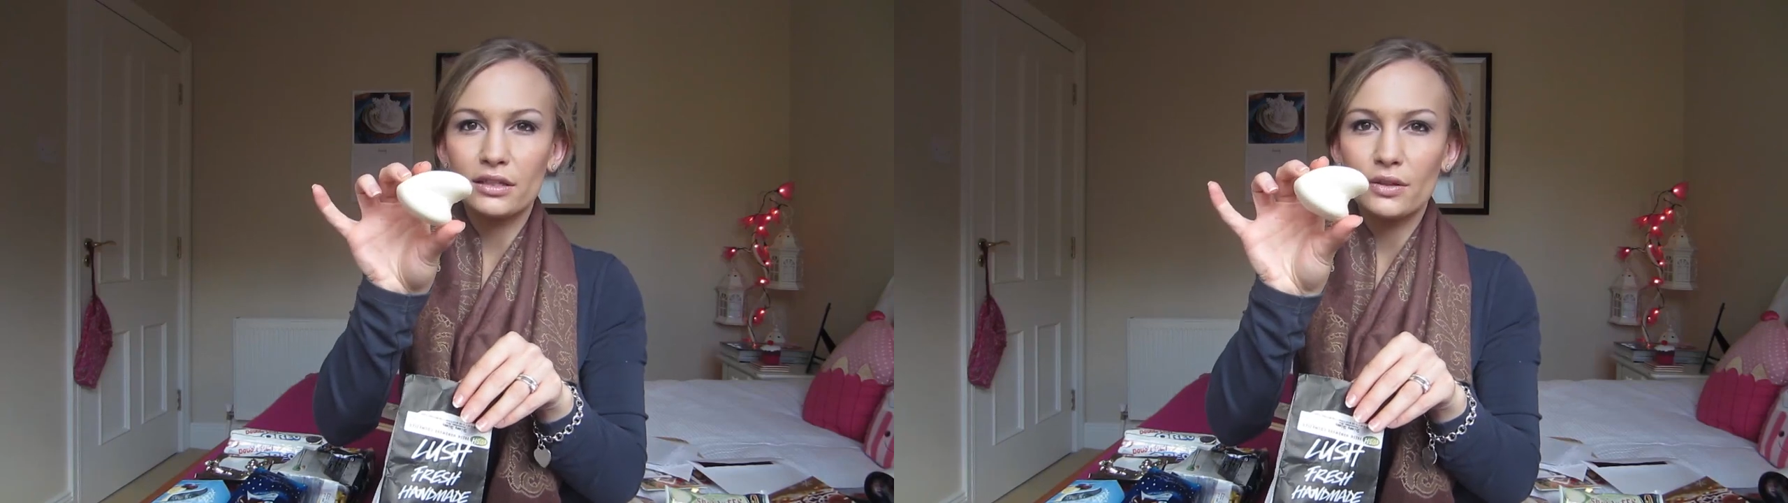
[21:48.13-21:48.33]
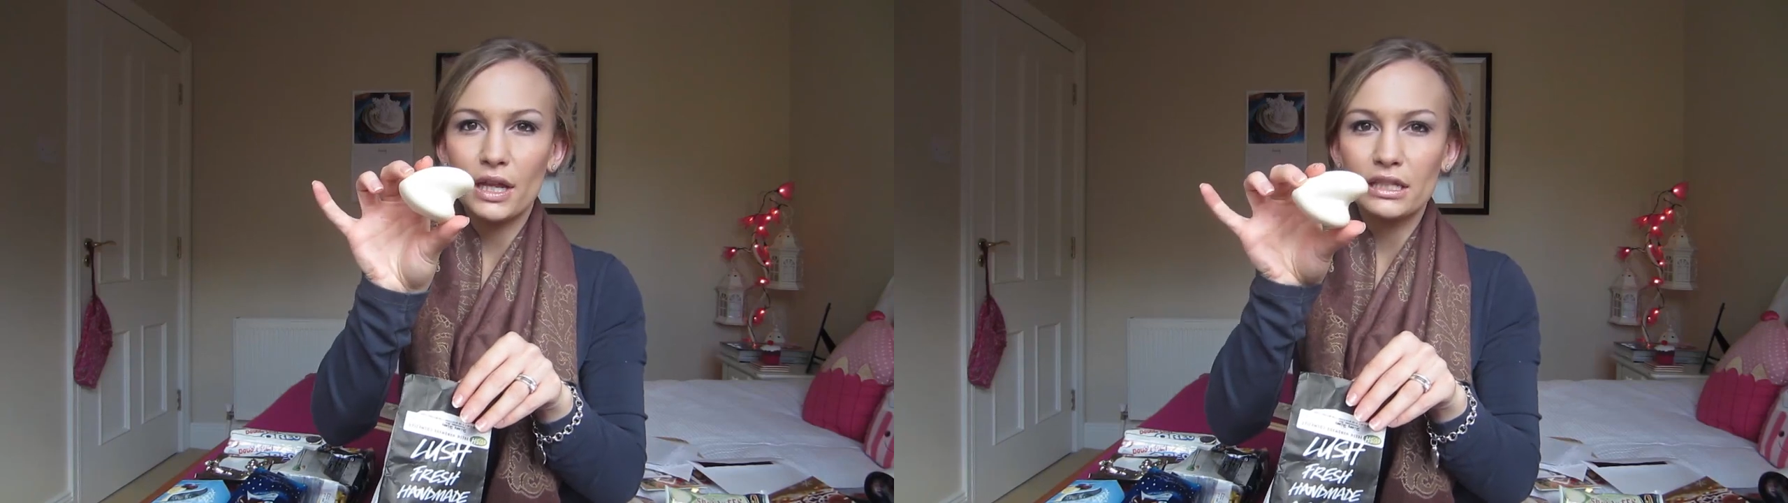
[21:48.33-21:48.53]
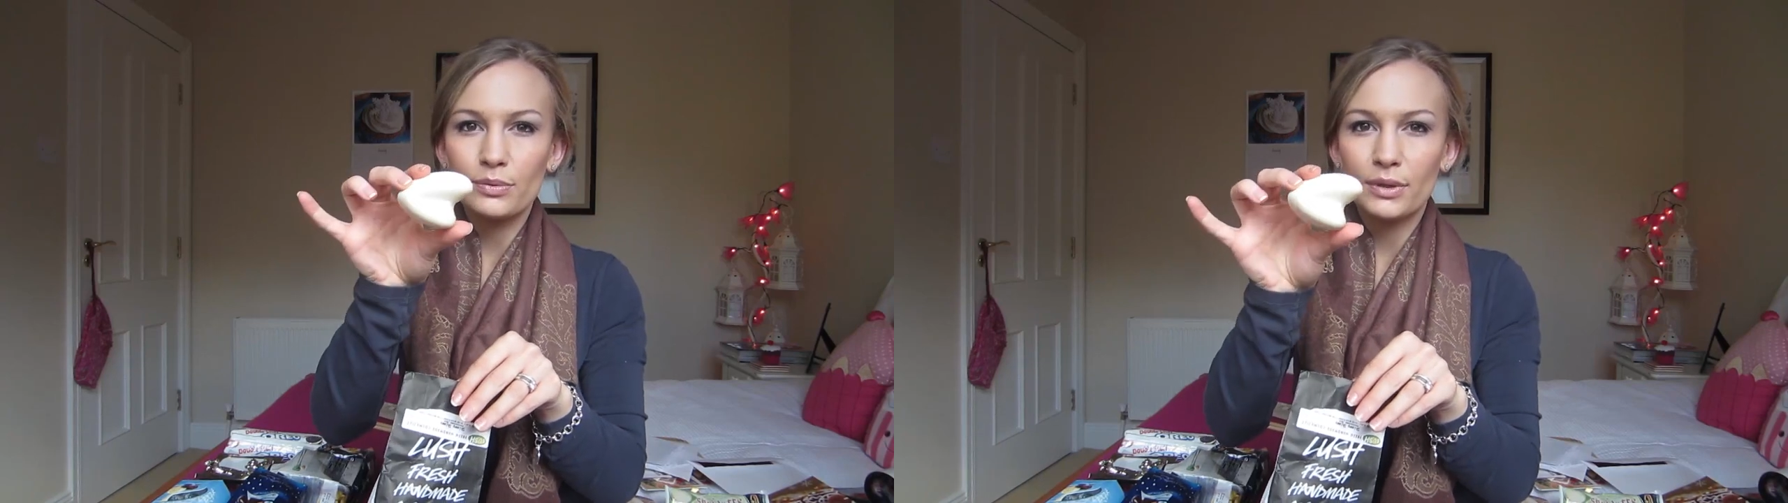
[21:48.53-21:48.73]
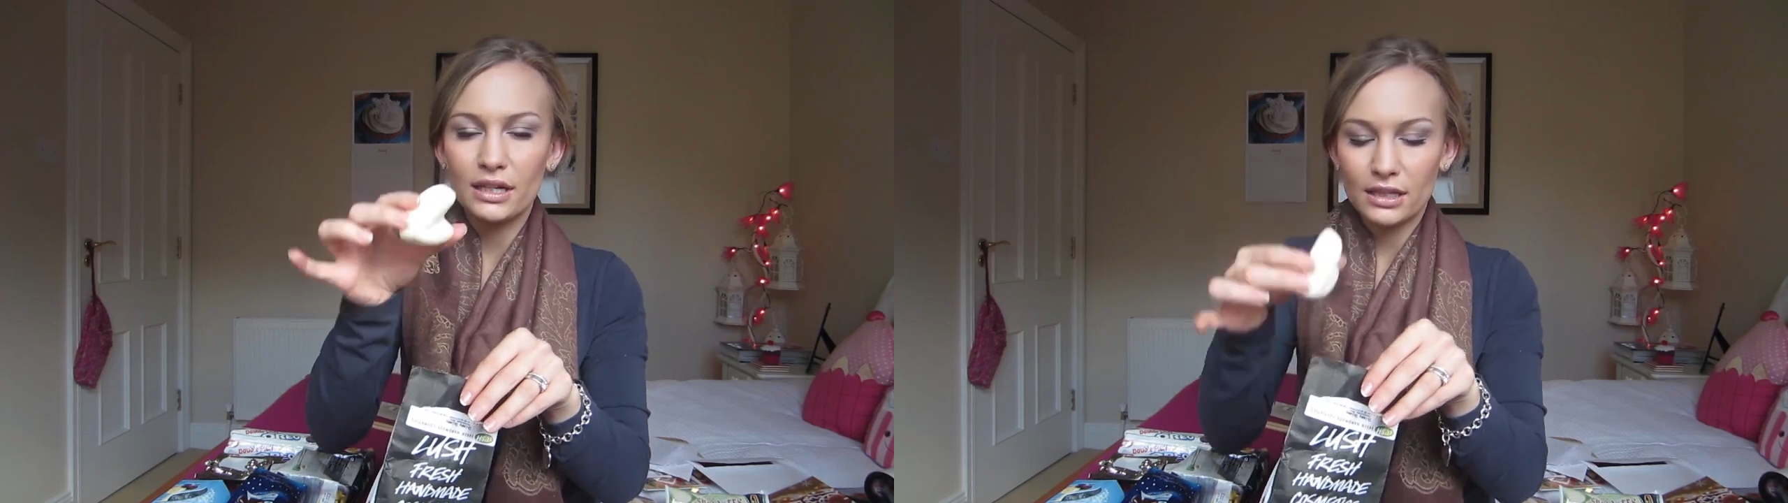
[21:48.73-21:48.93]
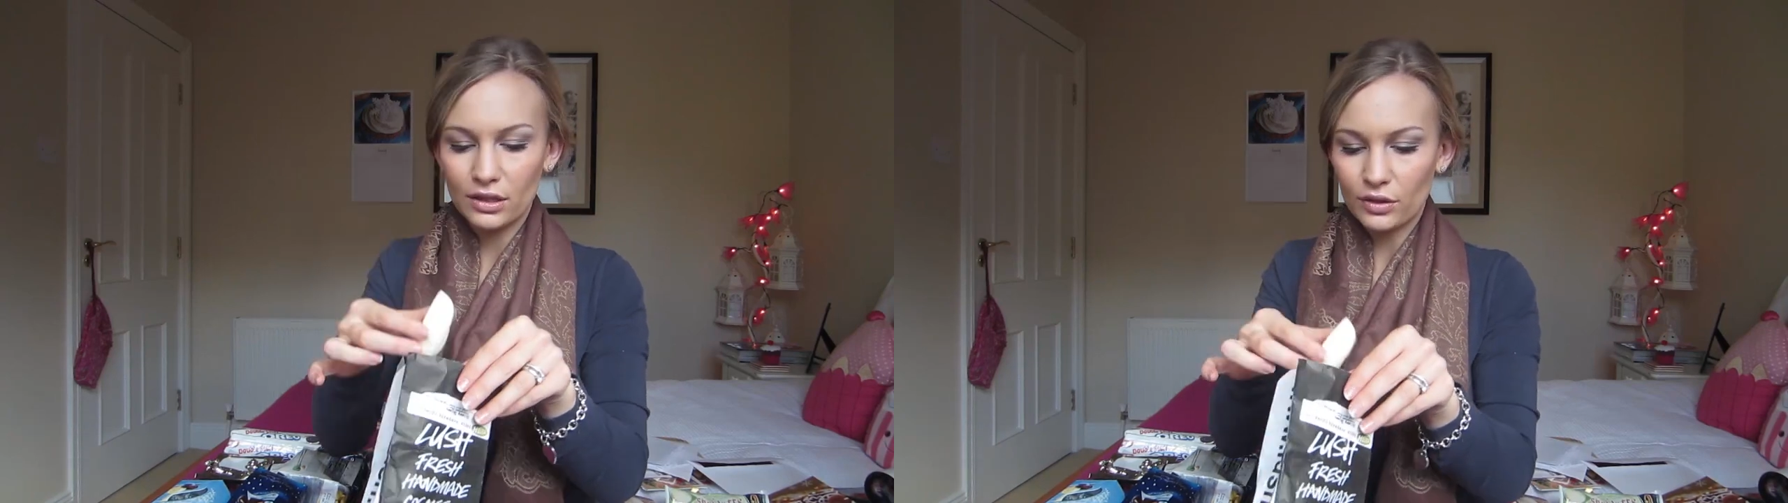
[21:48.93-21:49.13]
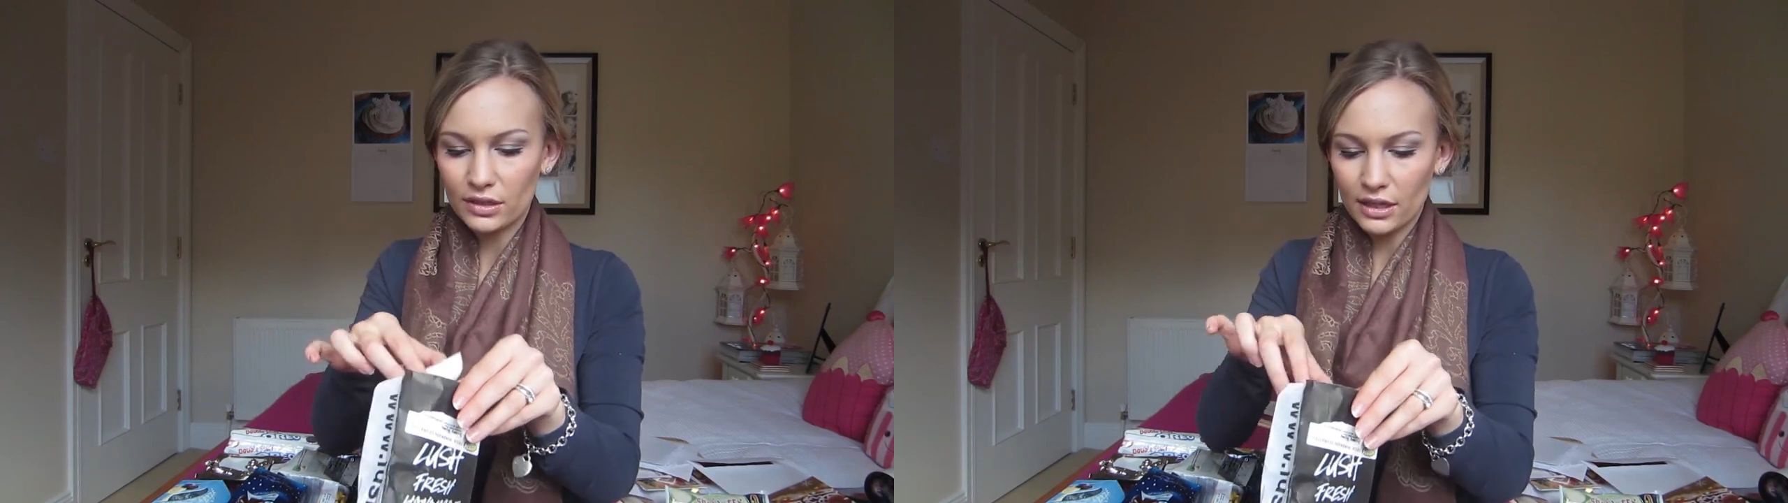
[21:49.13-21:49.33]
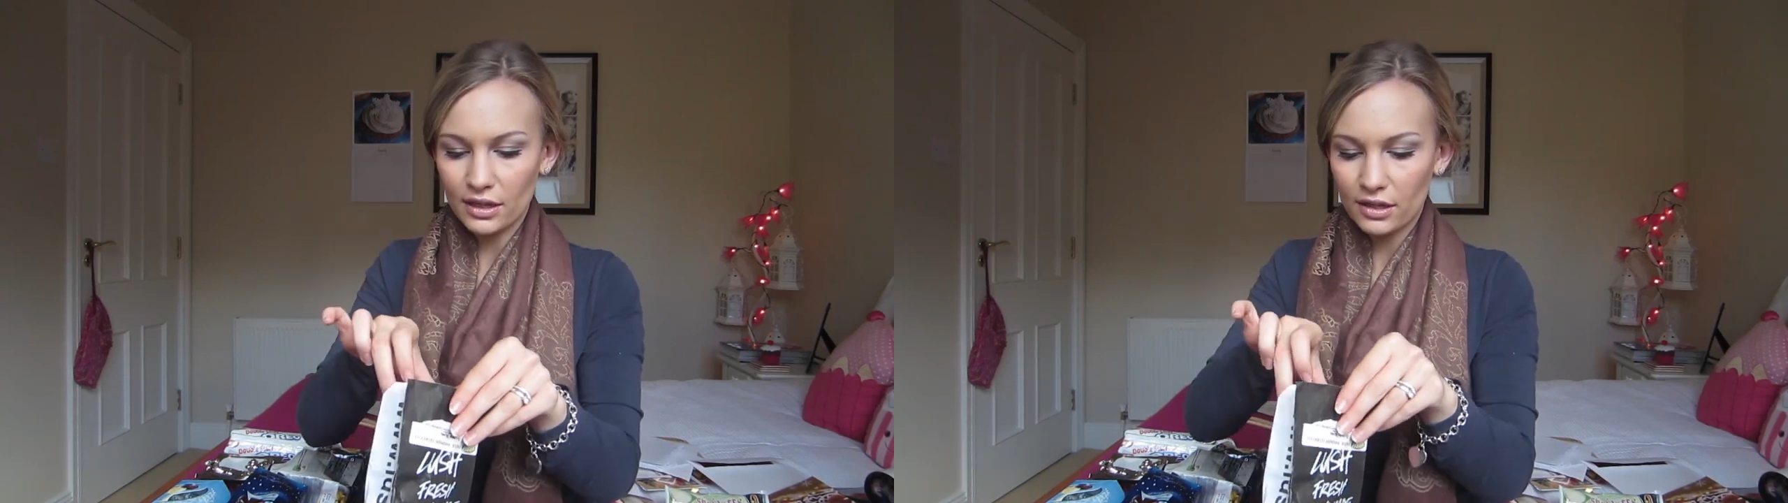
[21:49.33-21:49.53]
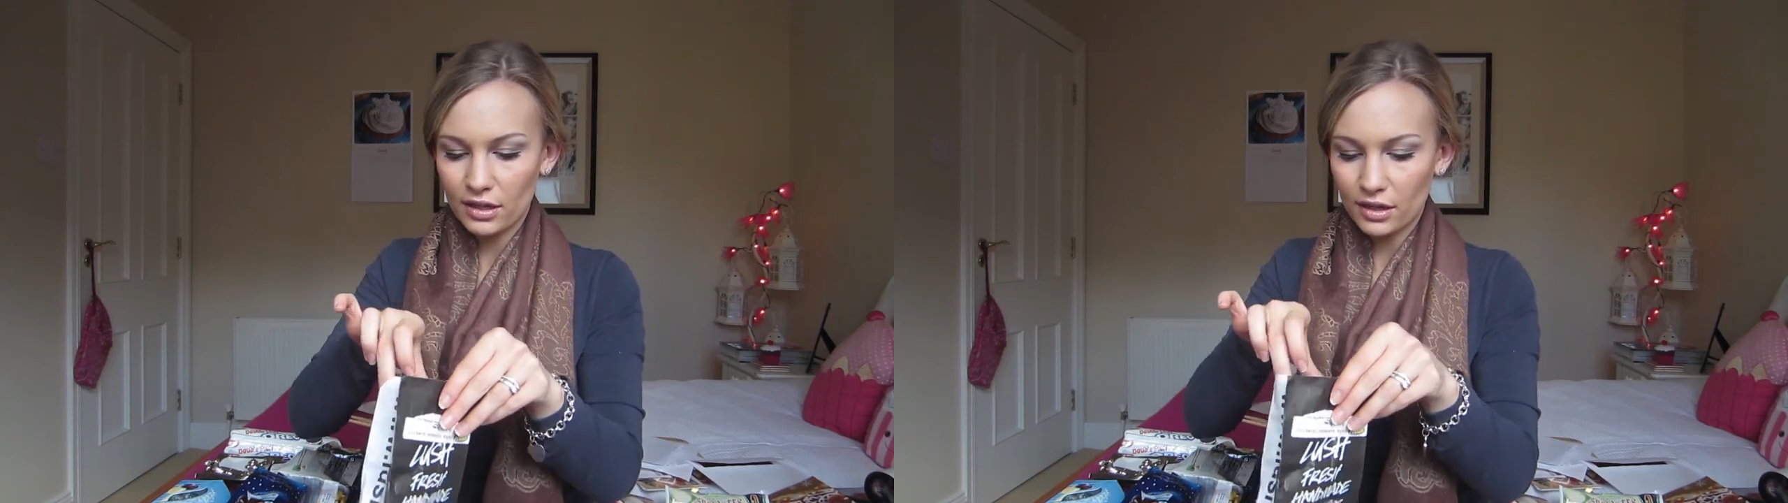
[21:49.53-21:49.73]
So that's what it looks
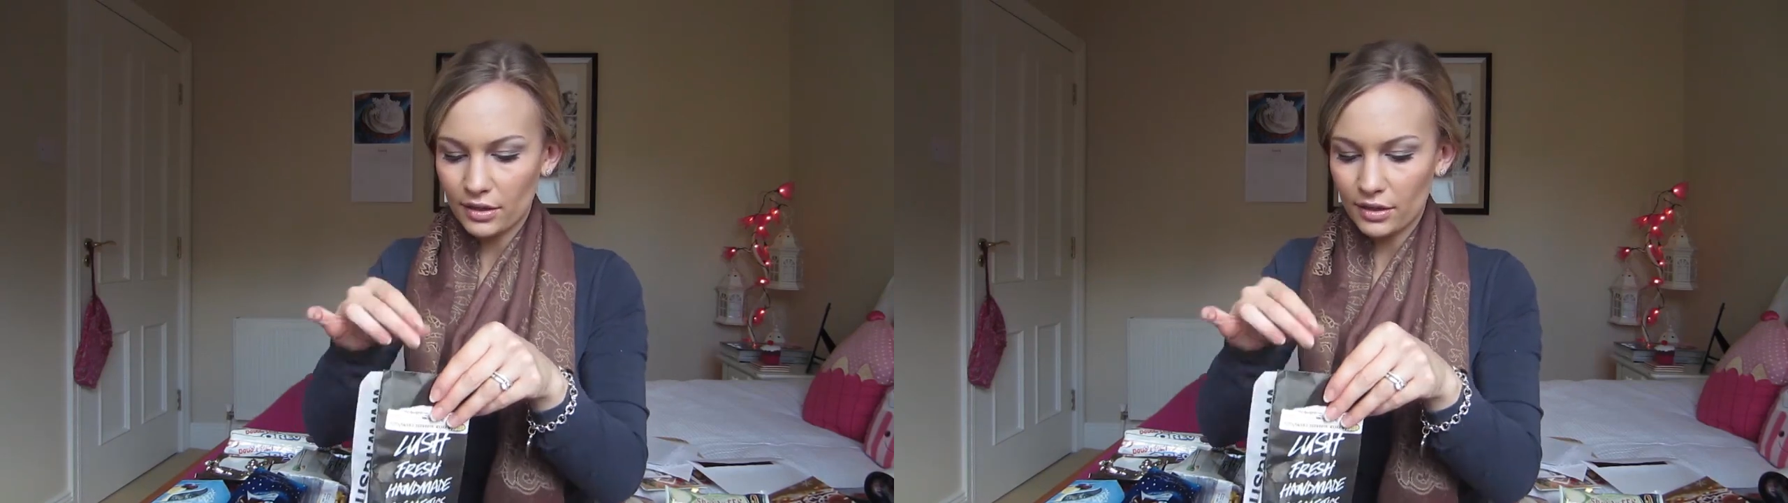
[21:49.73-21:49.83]
like.